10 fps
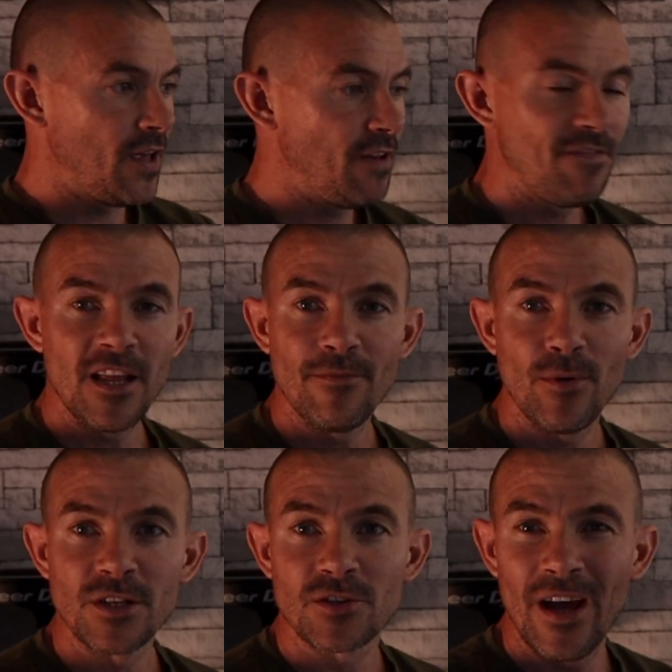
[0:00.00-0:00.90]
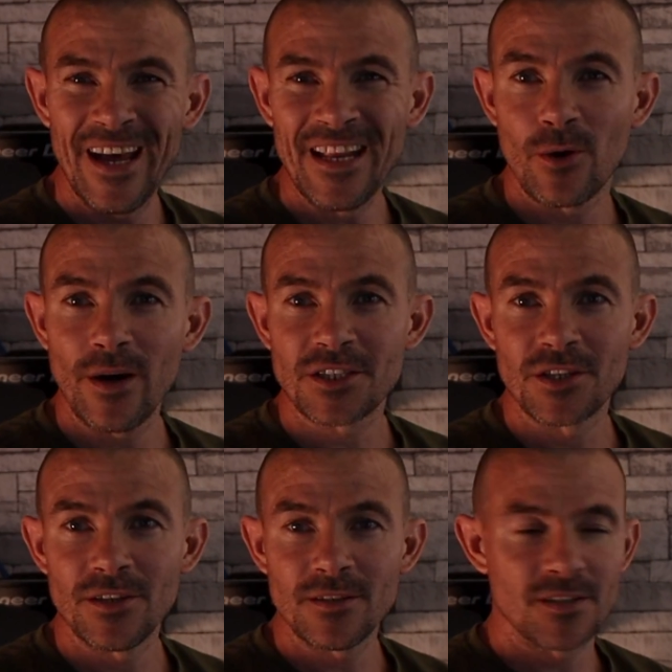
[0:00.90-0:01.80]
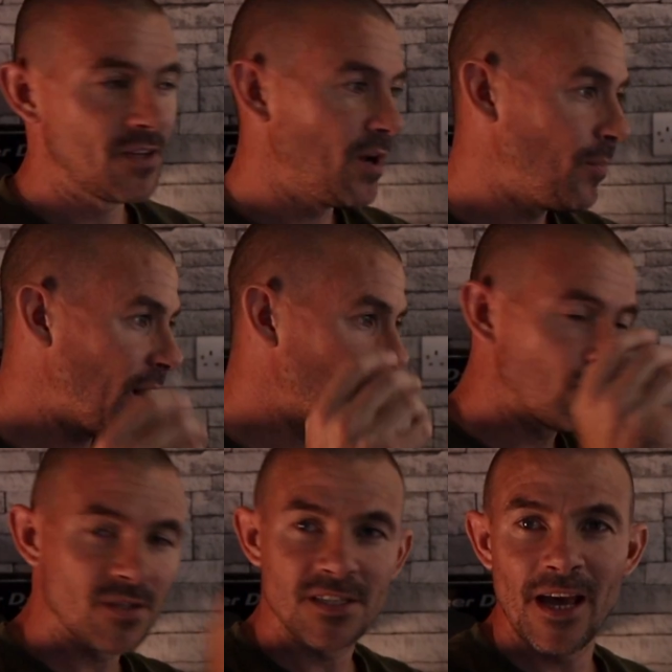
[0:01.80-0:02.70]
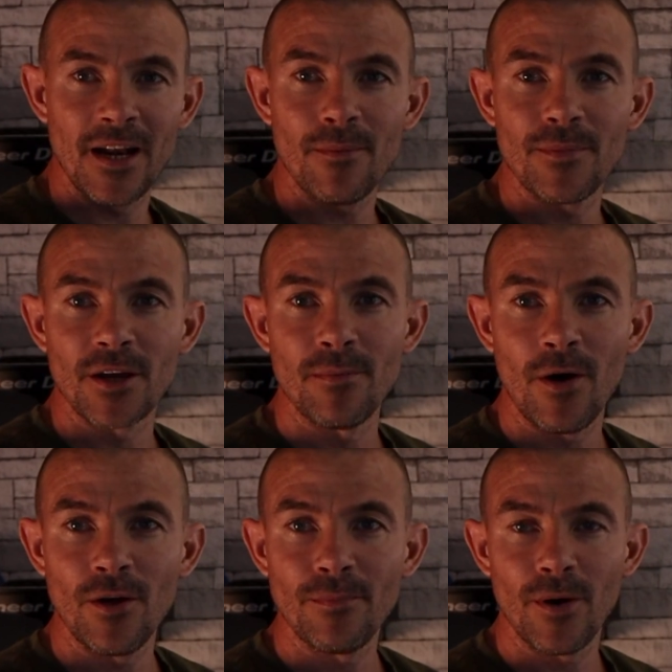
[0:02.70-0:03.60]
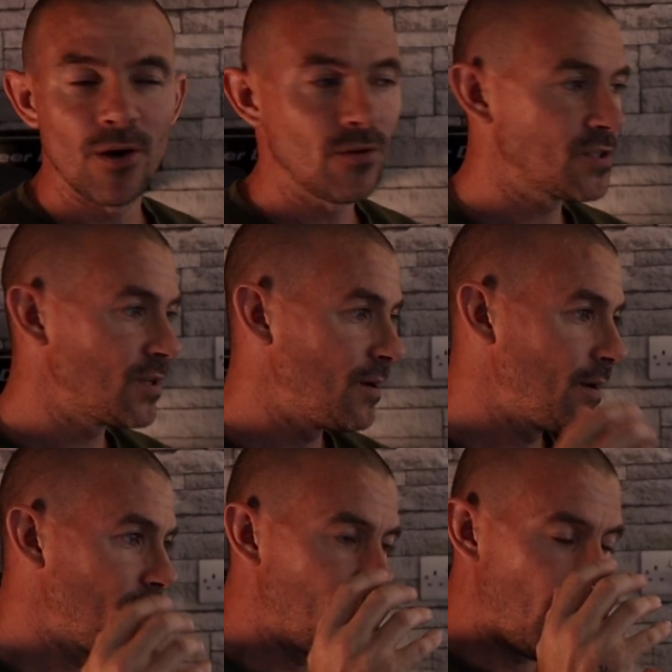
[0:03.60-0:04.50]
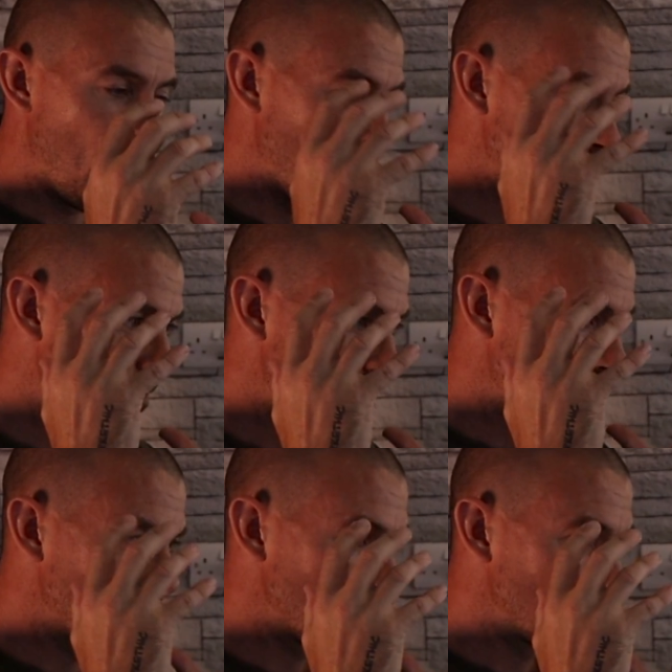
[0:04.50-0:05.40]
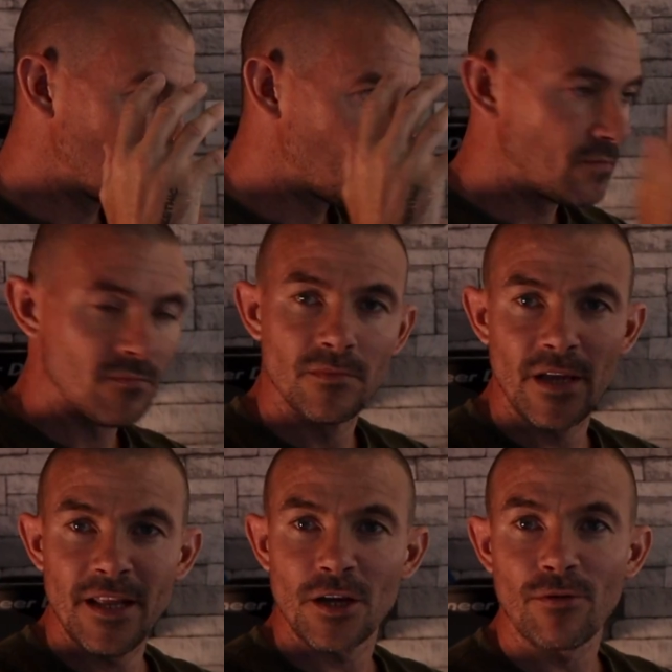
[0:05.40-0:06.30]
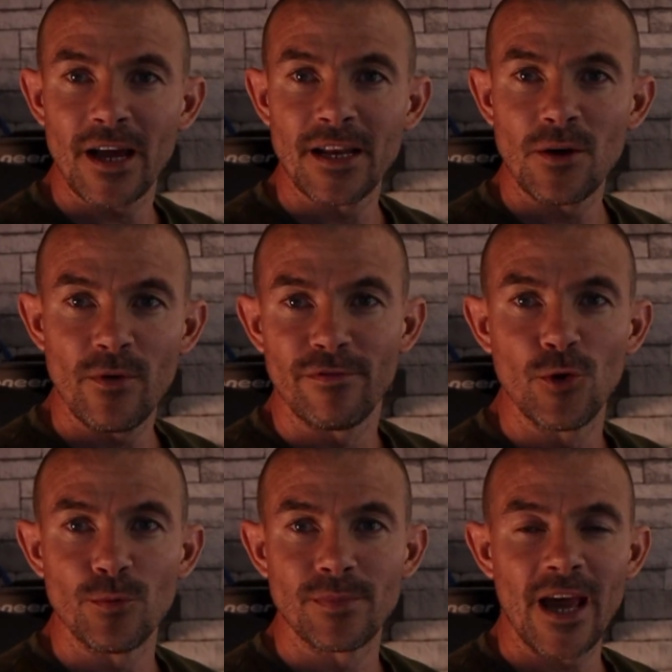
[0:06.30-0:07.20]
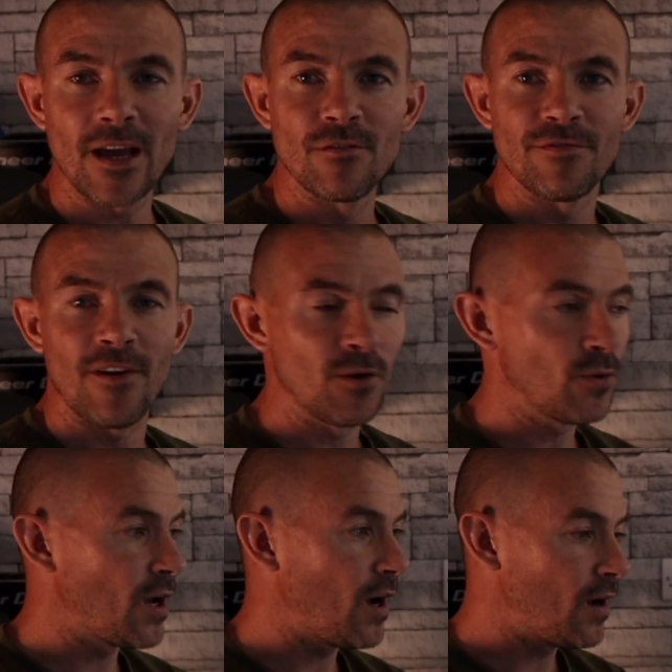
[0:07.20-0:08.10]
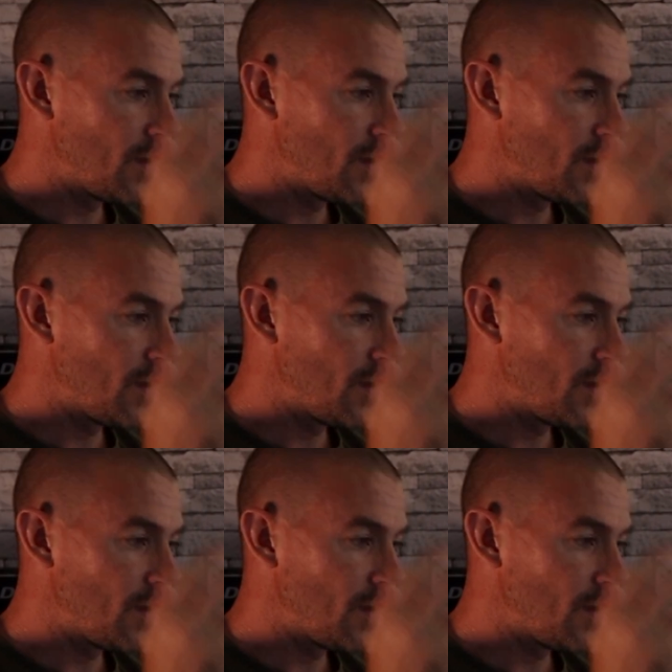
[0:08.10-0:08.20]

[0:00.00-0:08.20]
if anybody's got any questions about setting up the Command Post, um, integrating it with Loupedeck and Final Cut,